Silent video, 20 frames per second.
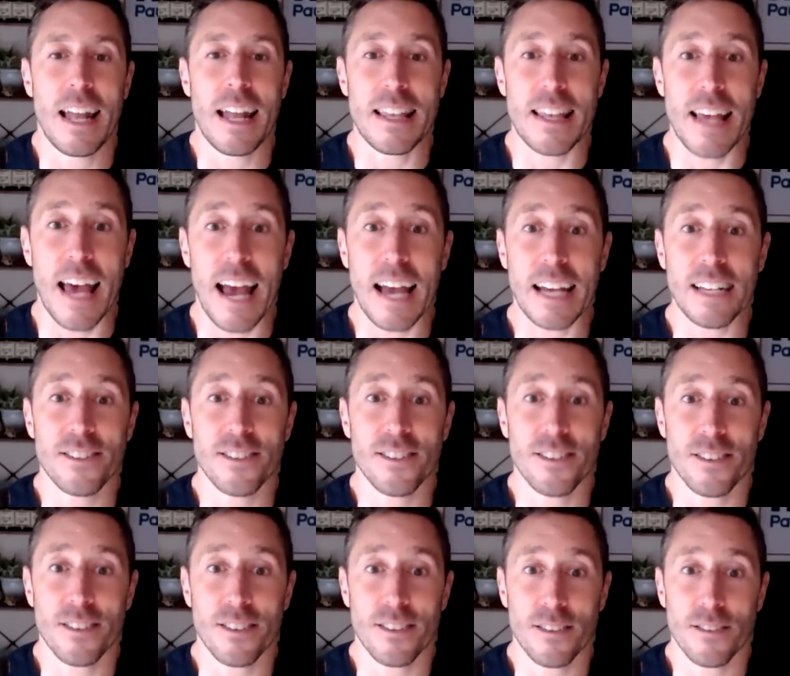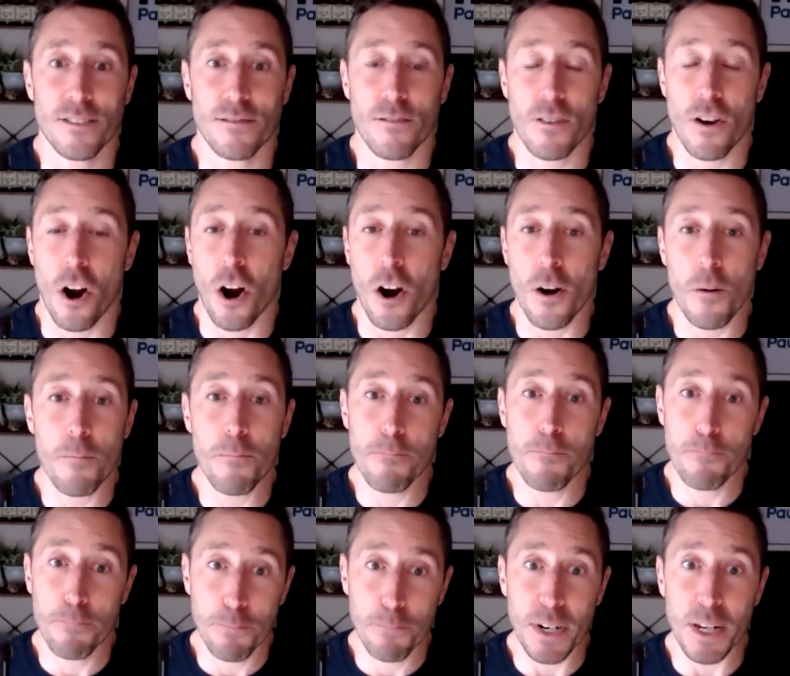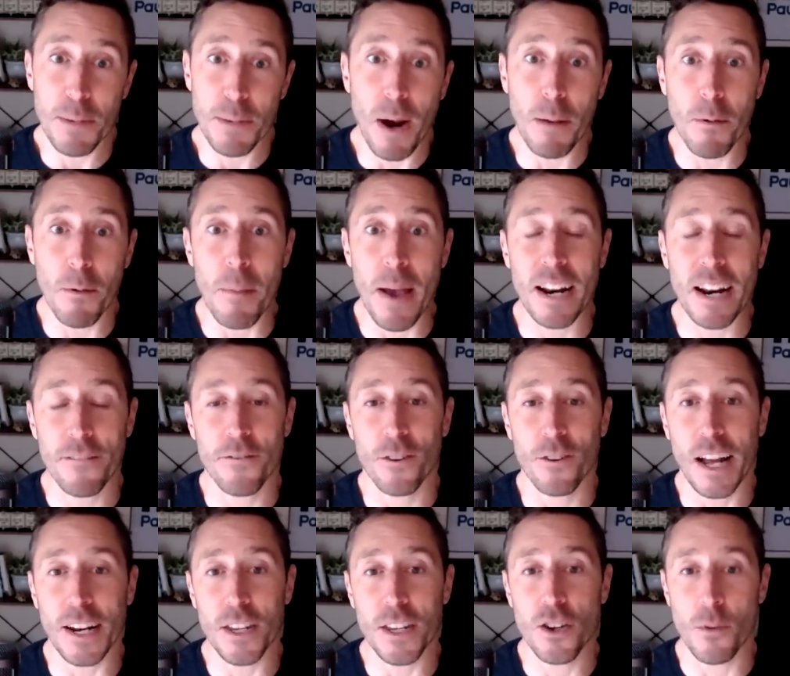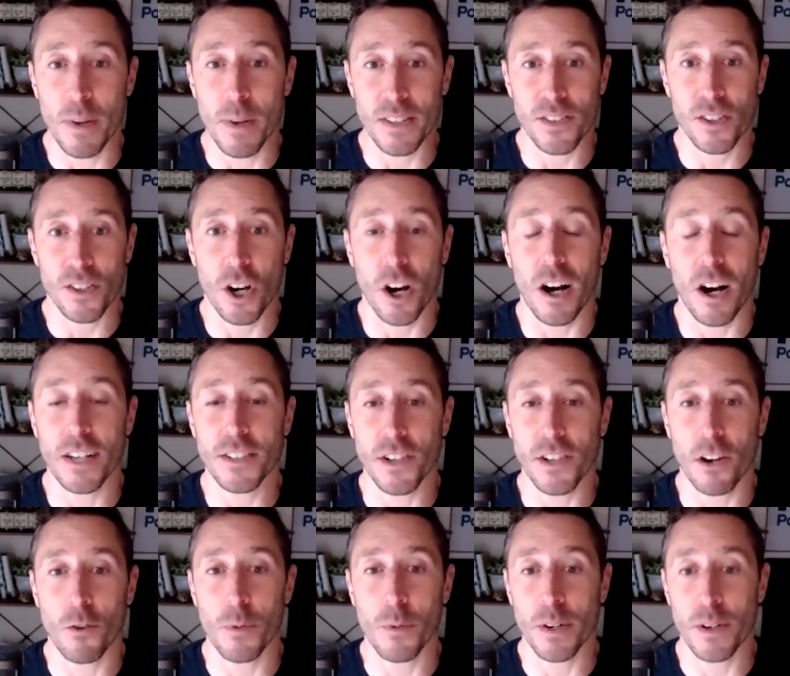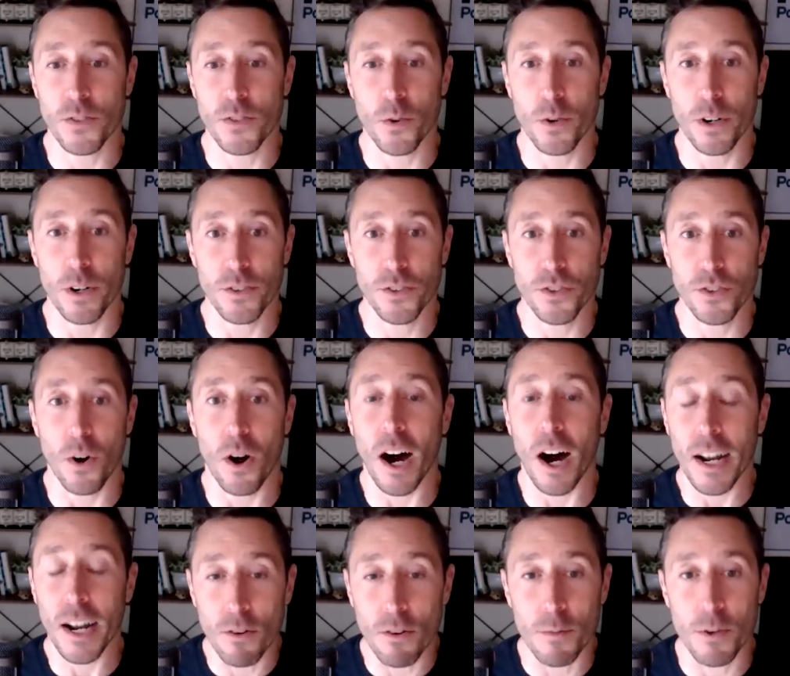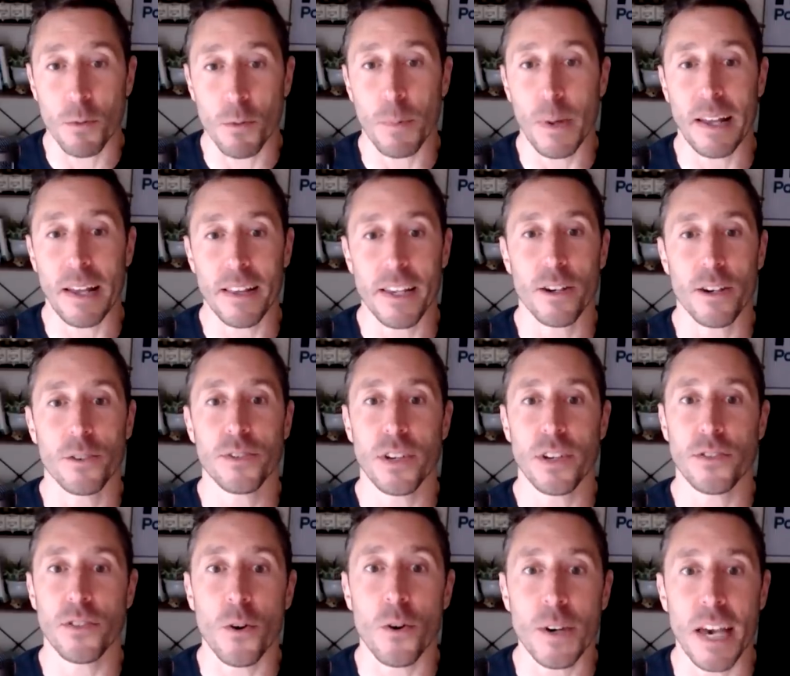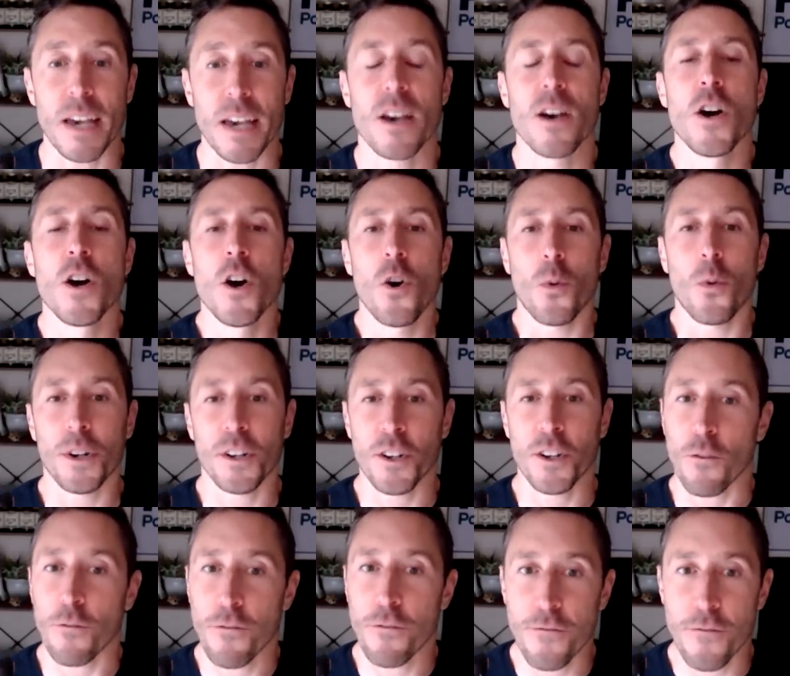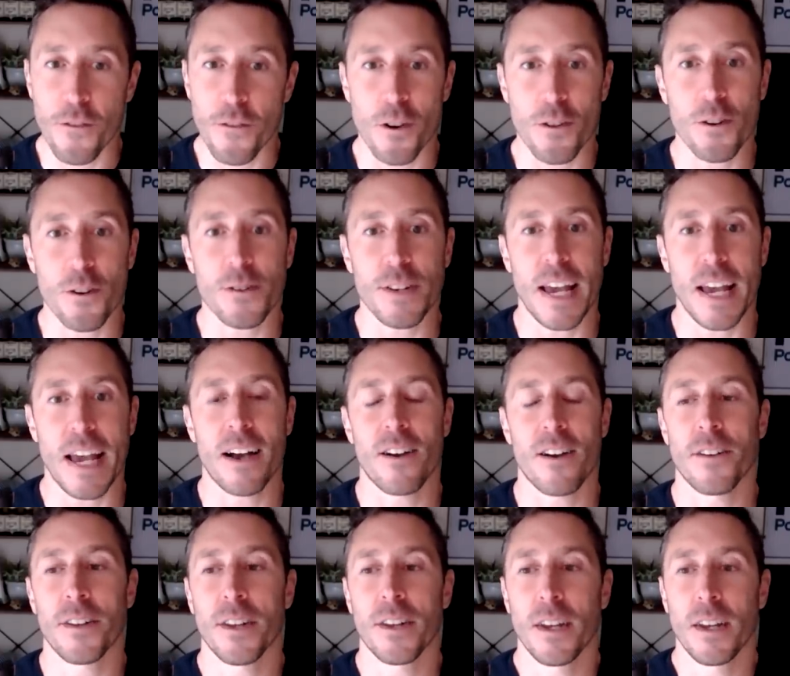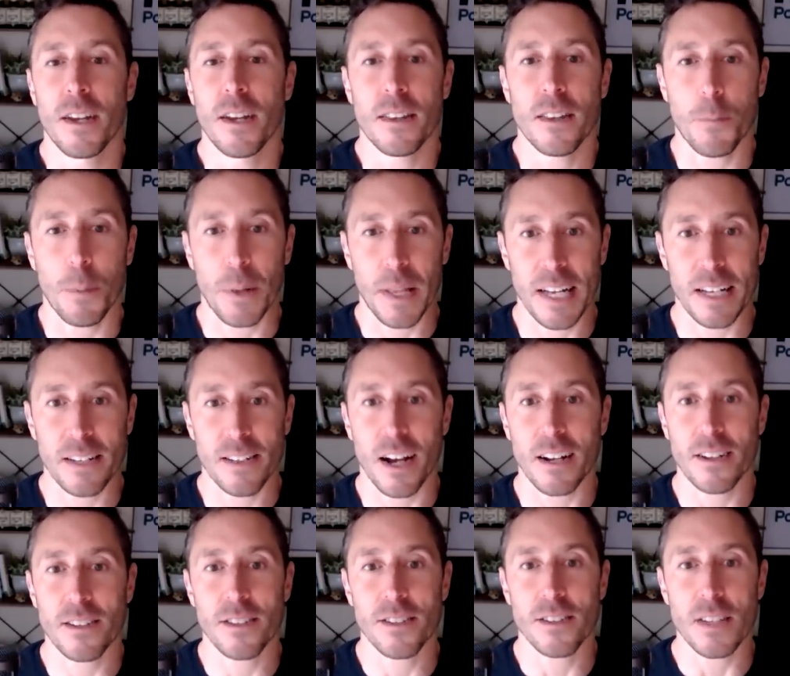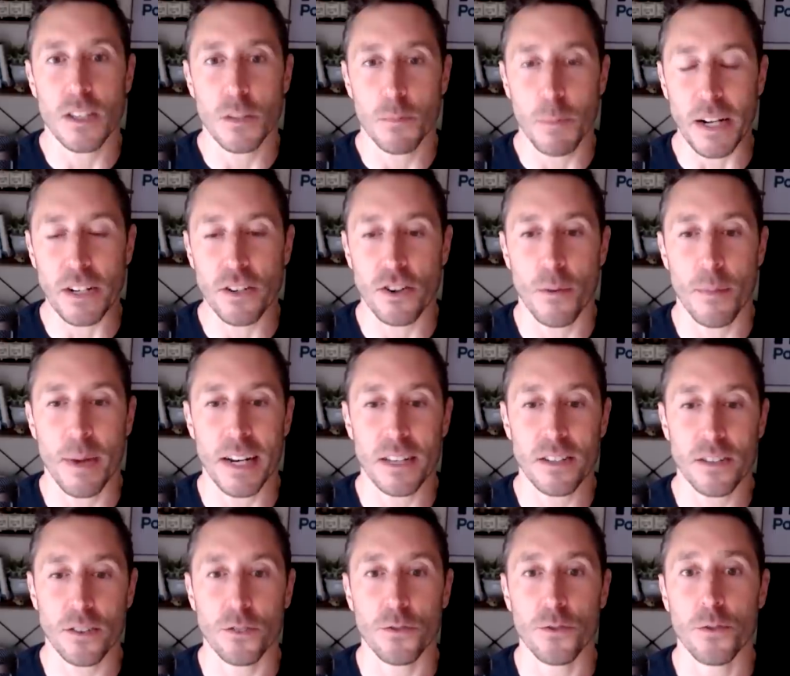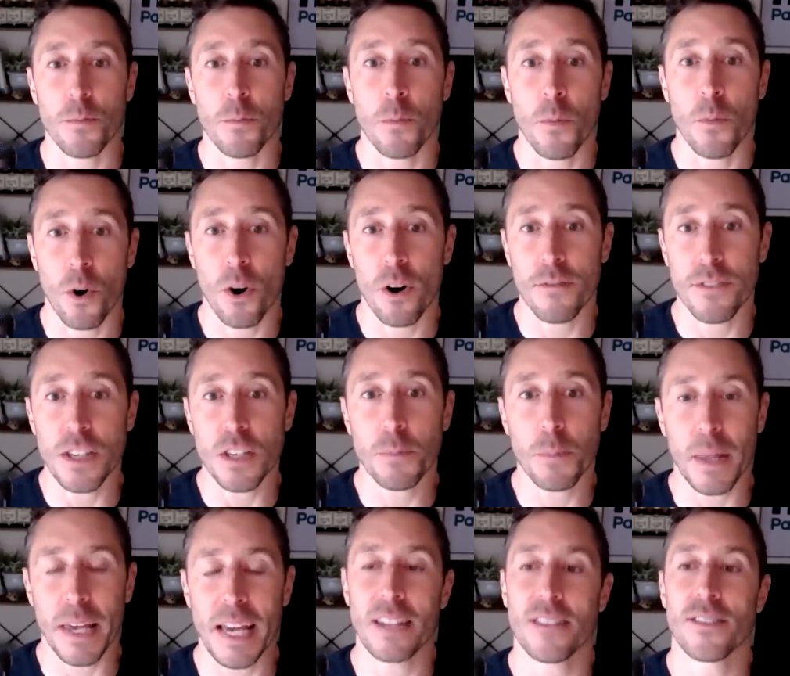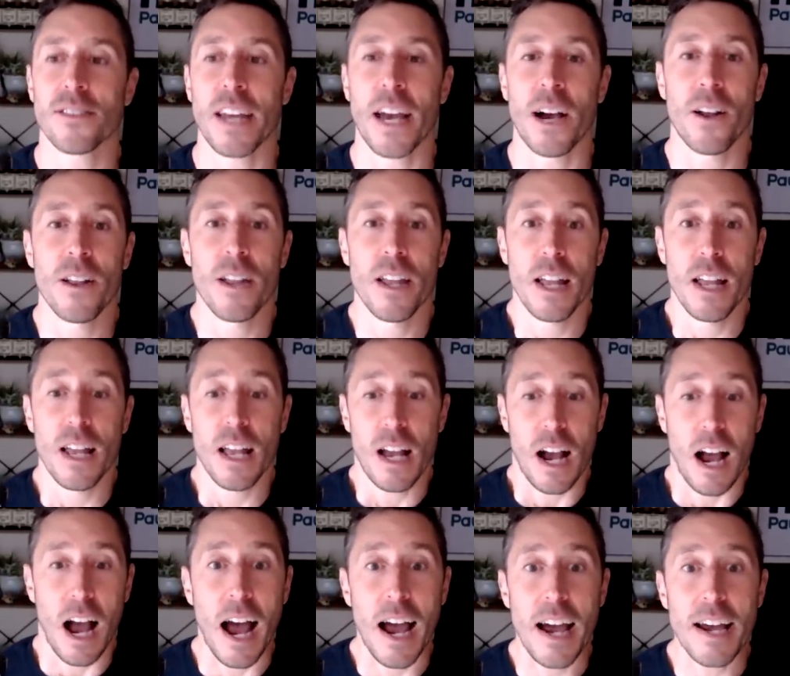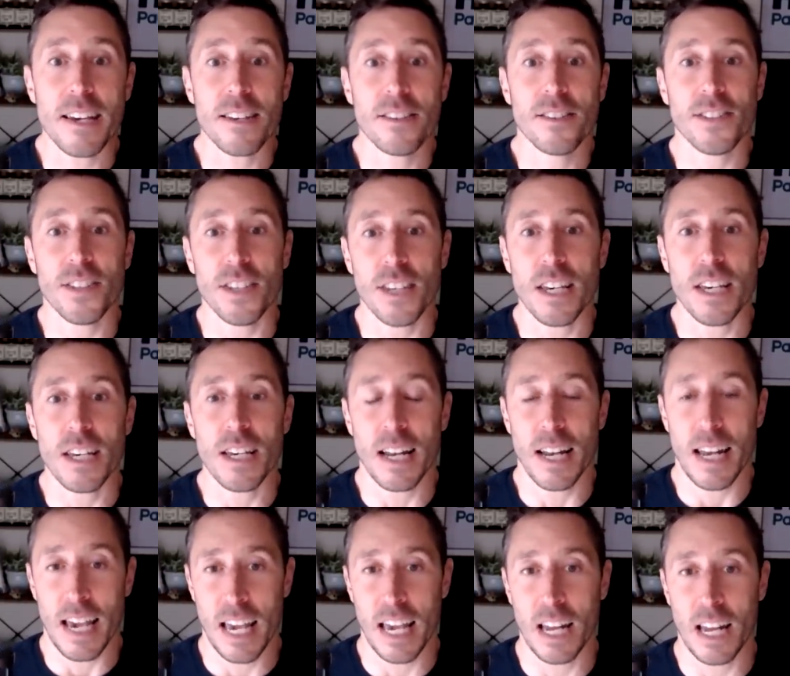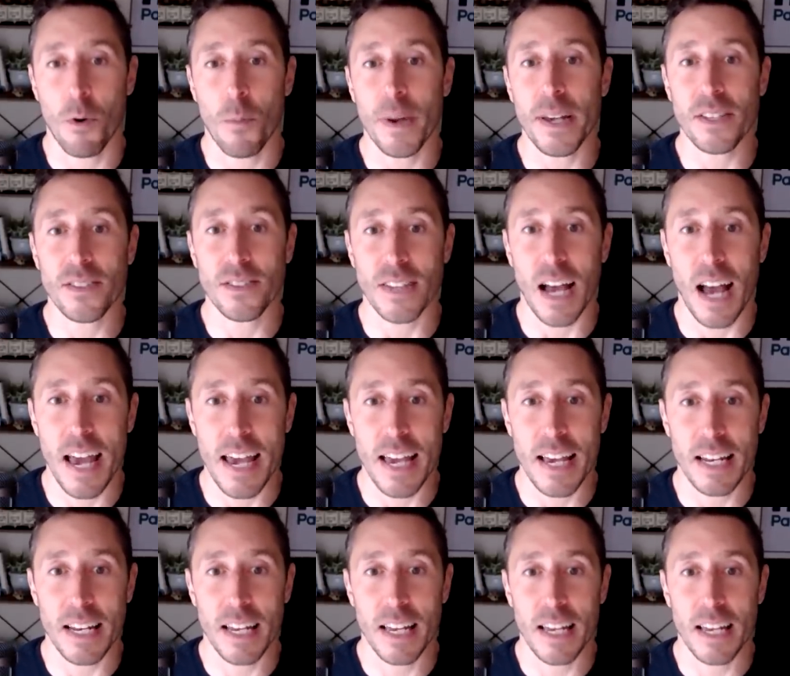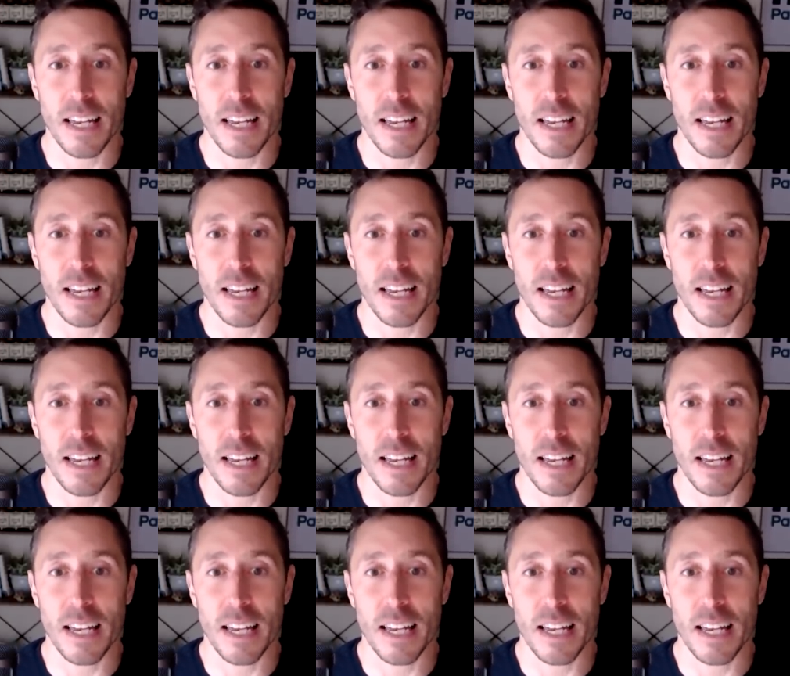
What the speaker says: that are pretty problematic for a lot of humans and cause autoimmune disorders. So autoimmune paleo says, okay, we're going to go further down the plant toxicity spectrum and exclude more of these plants. Now, I see an animal-based diet